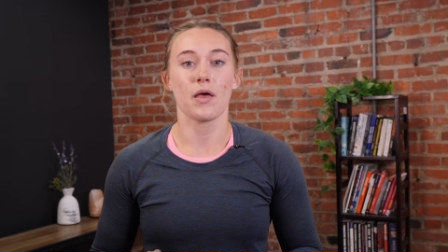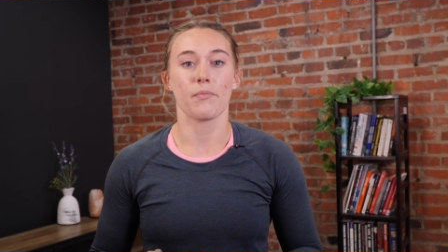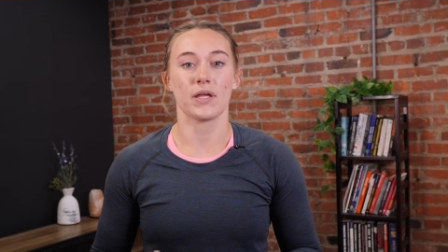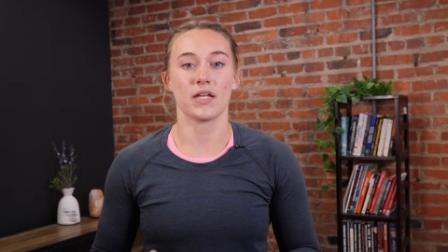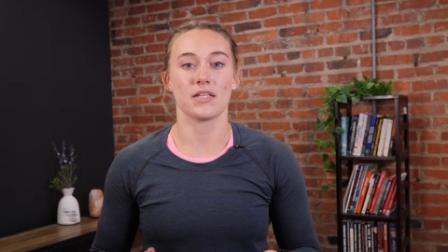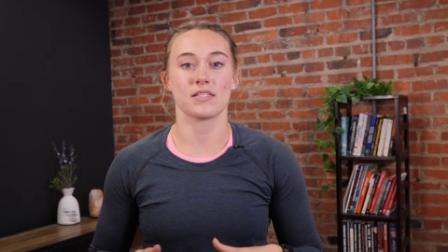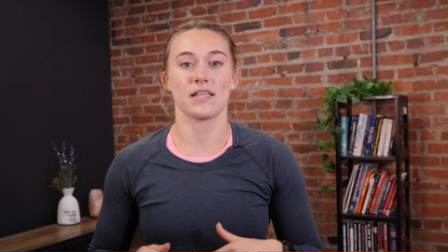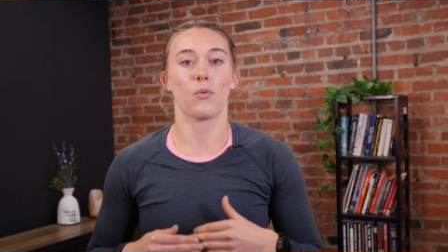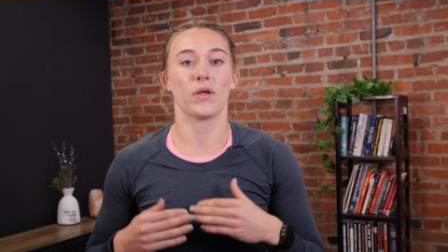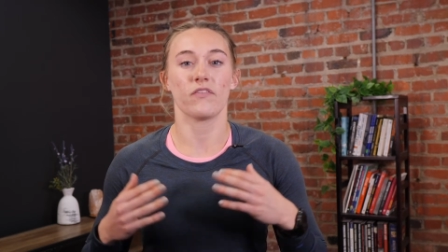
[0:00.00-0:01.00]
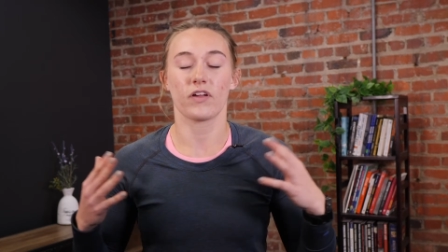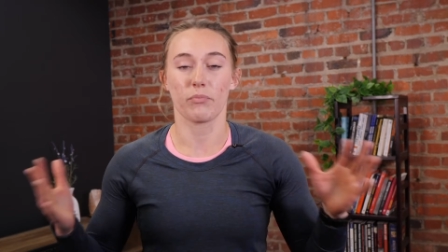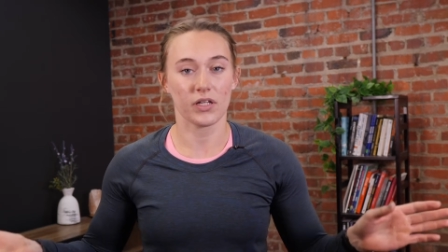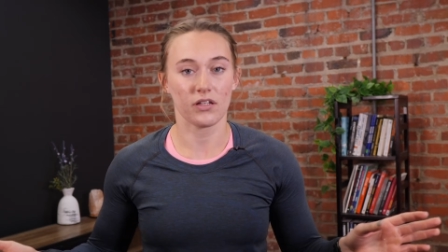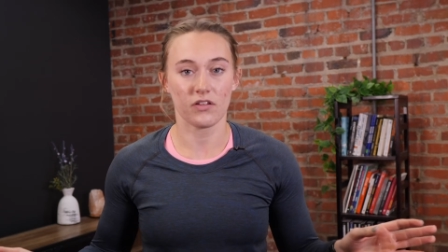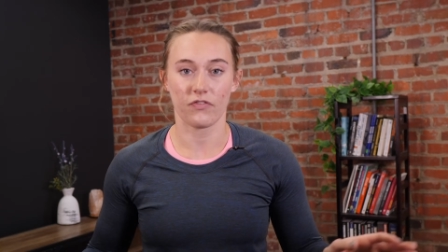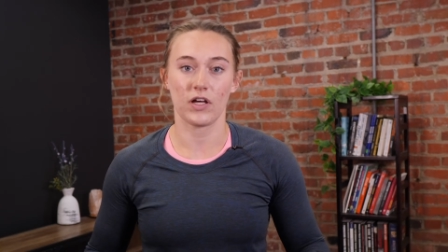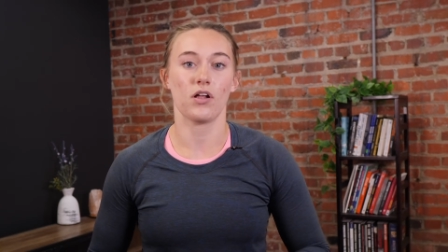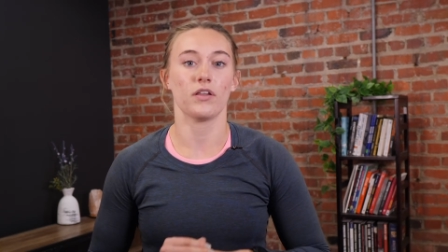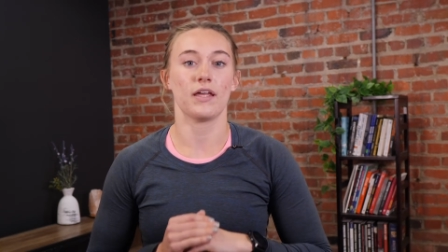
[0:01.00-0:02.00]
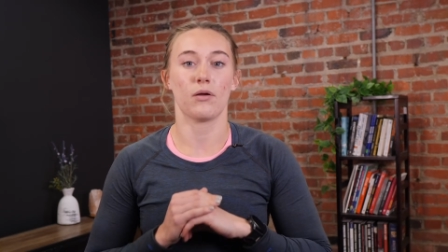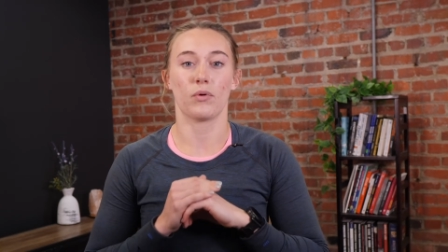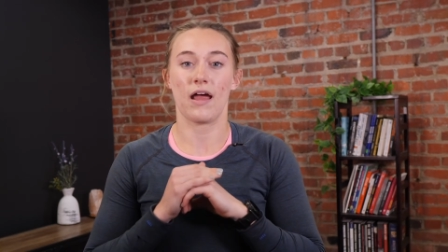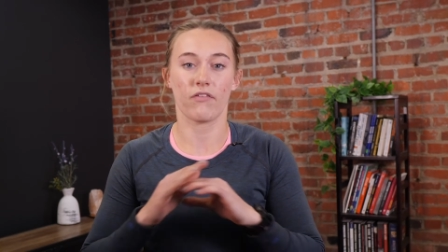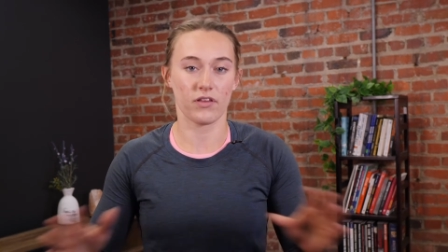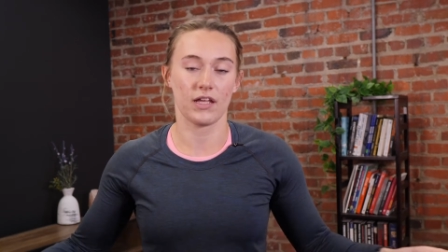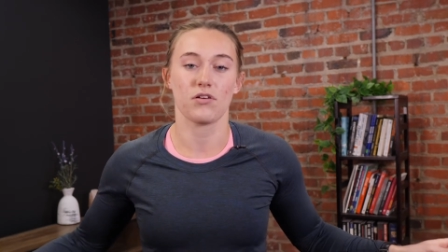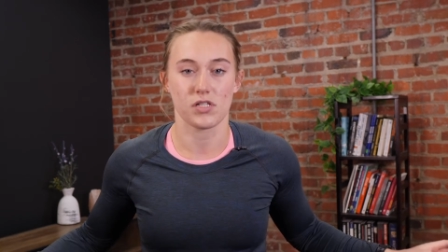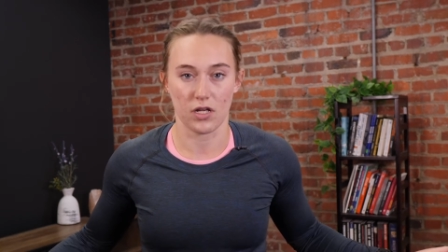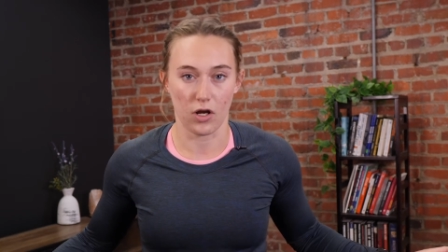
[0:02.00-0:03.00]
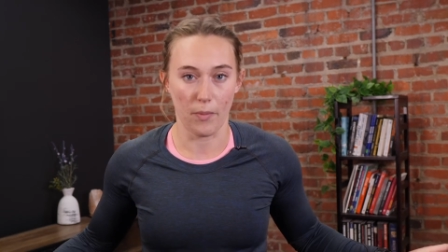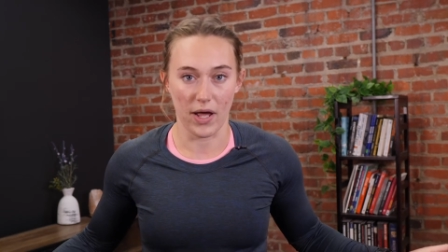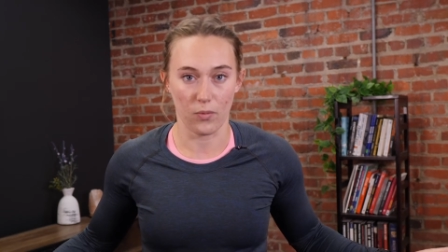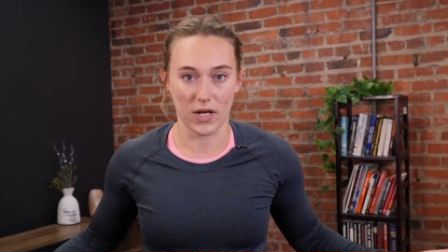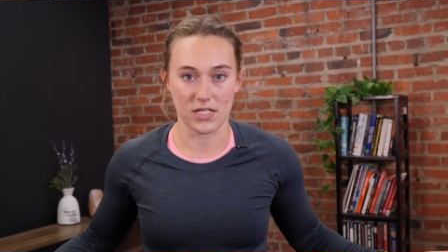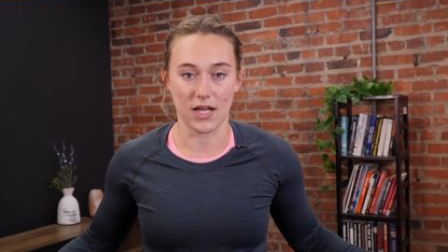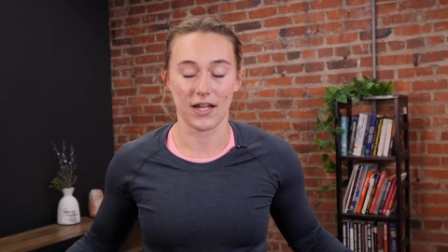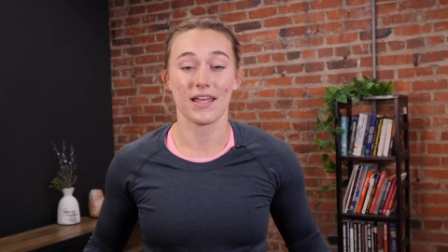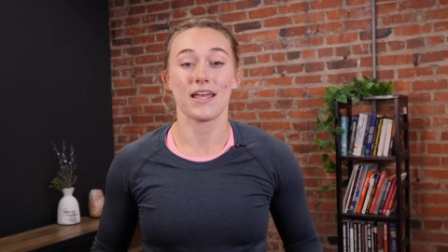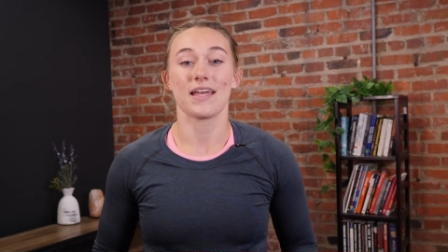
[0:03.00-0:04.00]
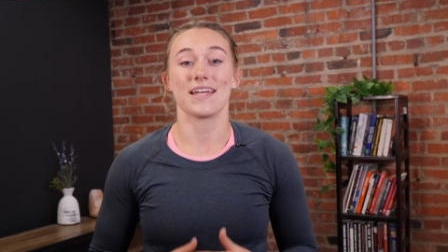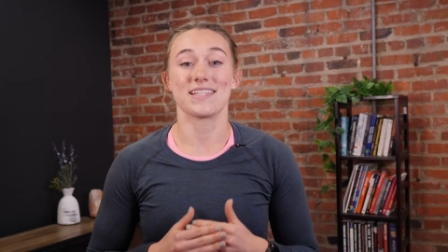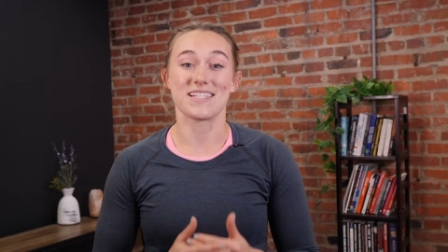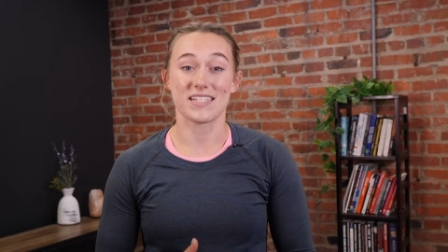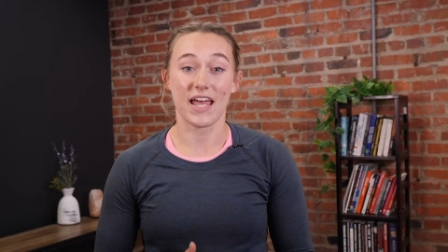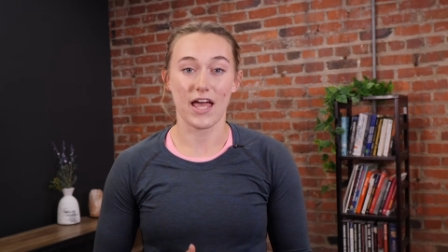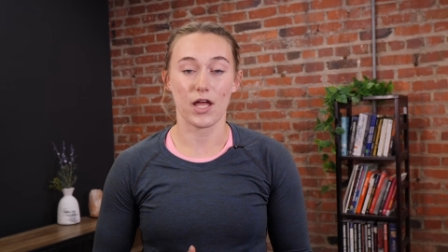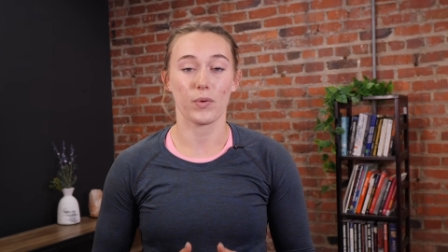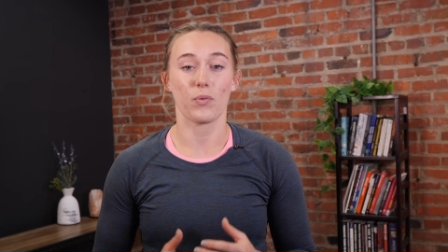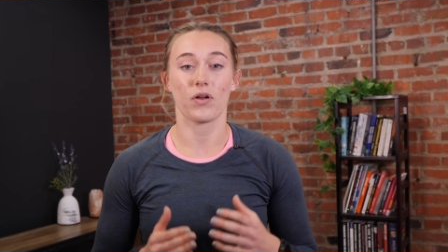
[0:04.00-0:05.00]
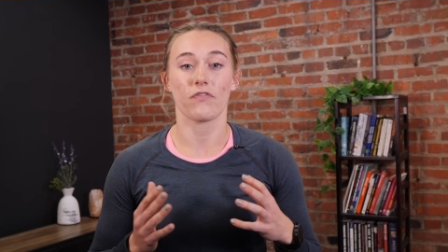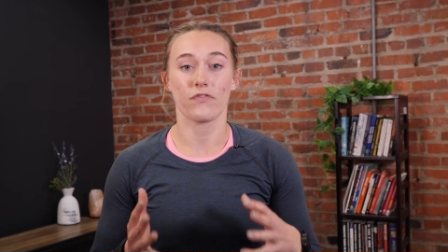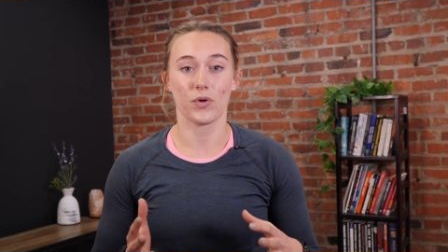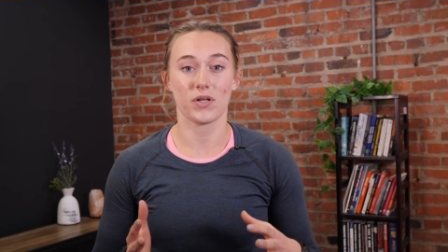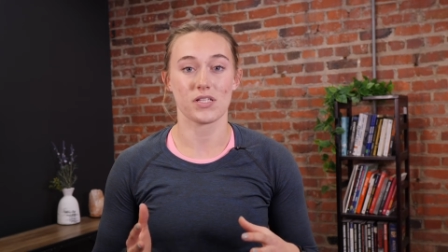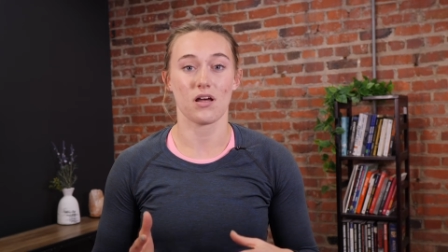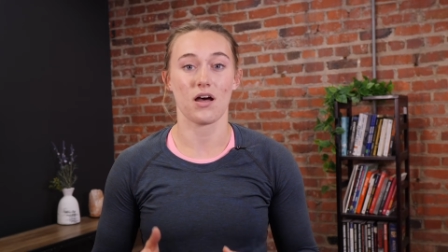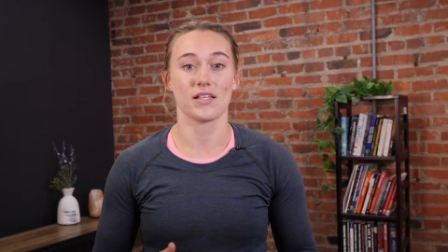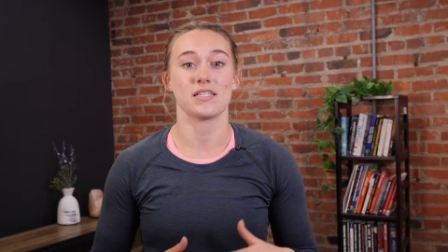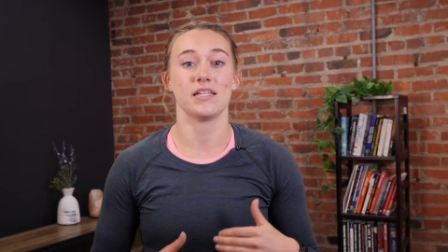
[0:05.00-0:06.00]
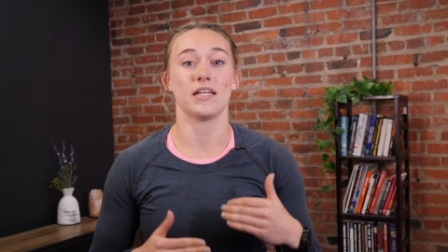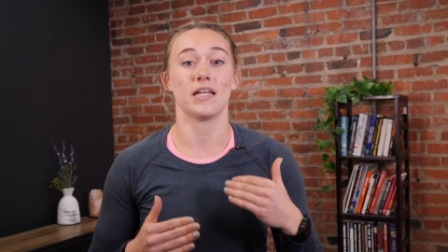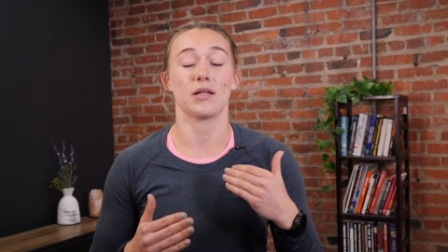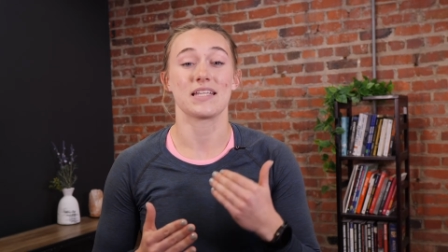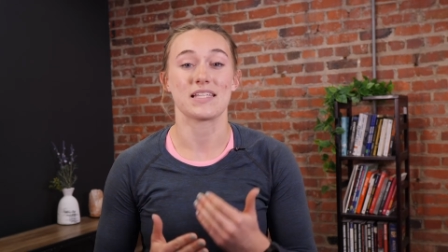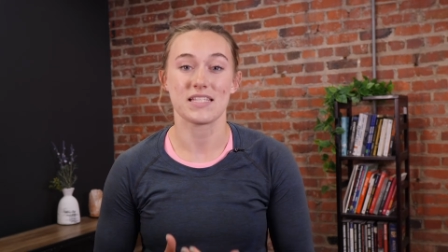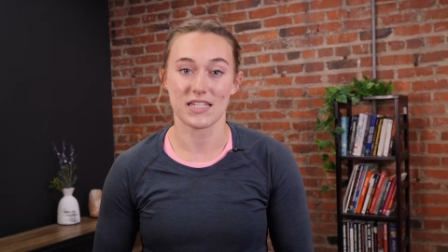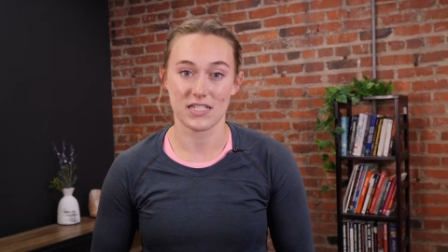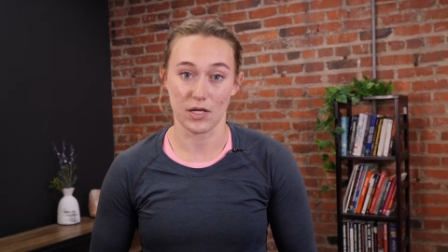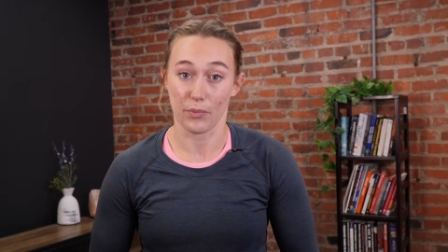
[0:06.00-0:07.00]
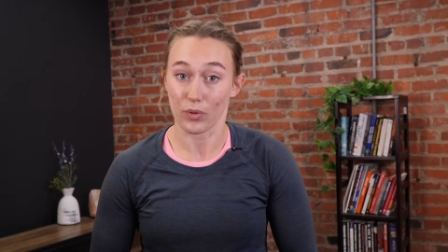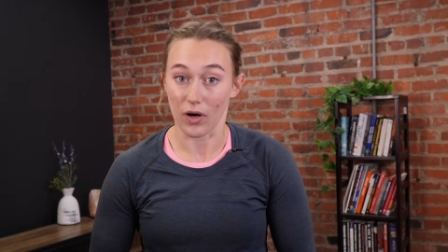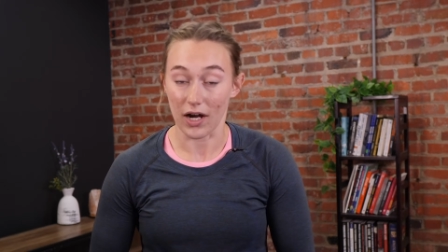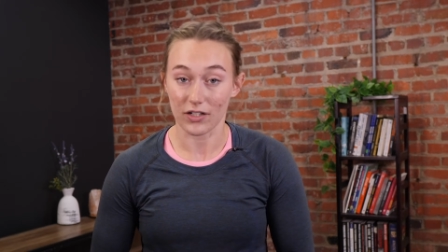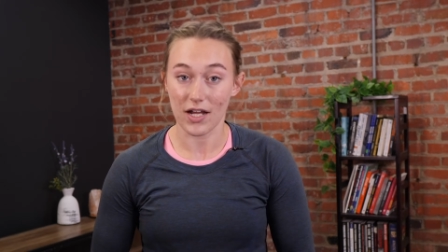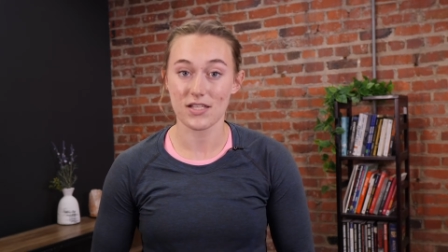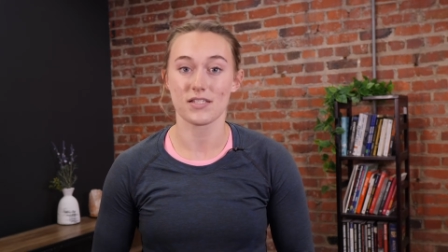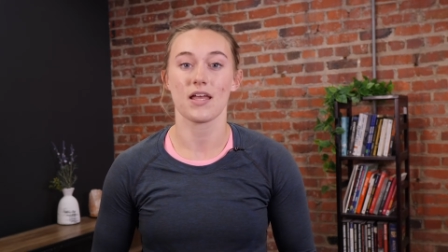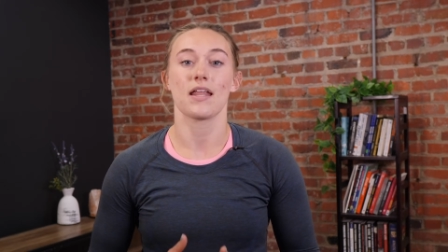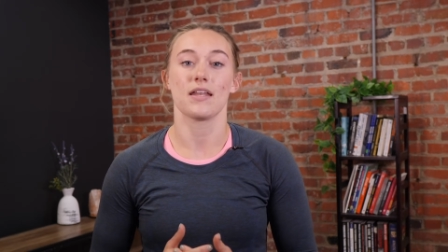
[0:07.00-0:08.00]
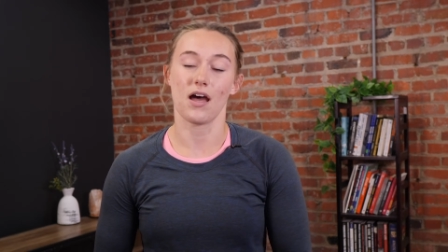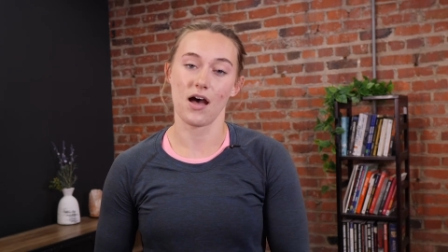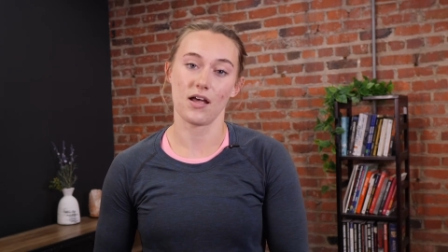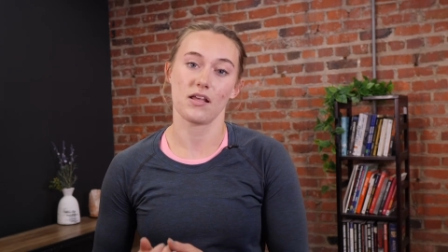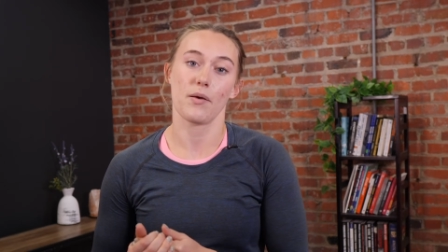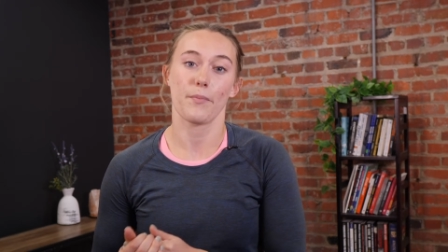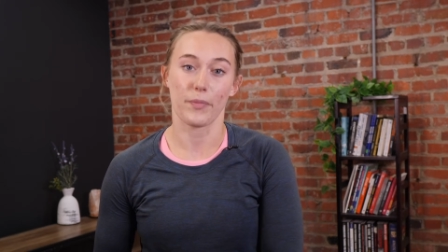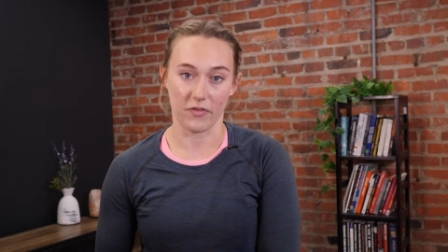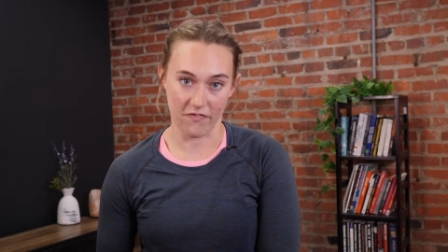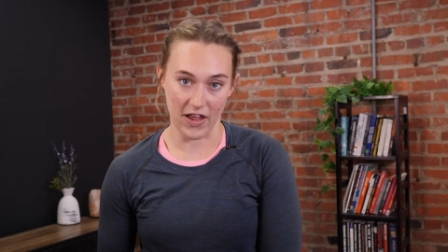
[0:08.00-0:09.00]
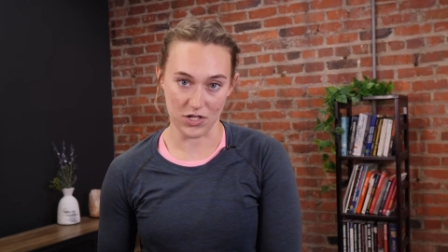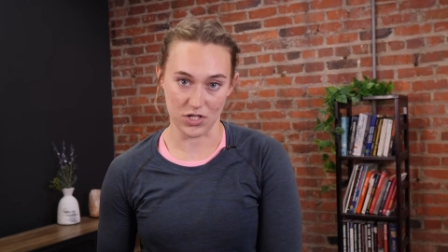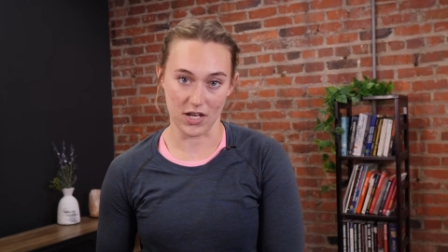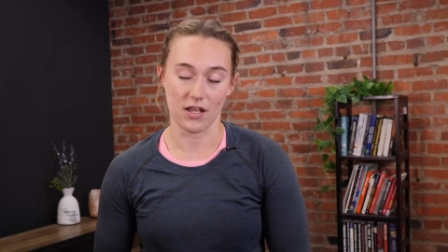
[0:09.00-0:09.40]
means that we have completely failed and then everything else is going to go by the wayside. Instead, we want to focus on seeking consistent progress, not perfection.